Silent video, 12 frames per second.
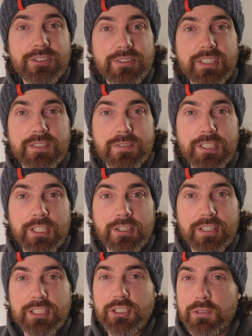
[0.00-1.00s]
on this video,
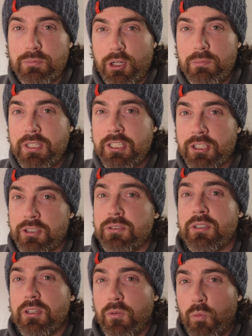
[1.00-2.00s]
then you probably know
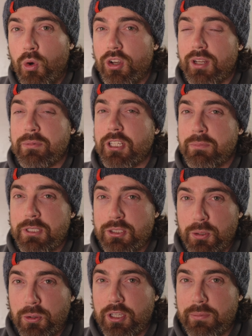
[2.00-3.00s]
what I'm going to be
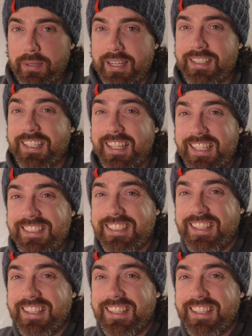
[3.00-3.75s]
talking about, and it is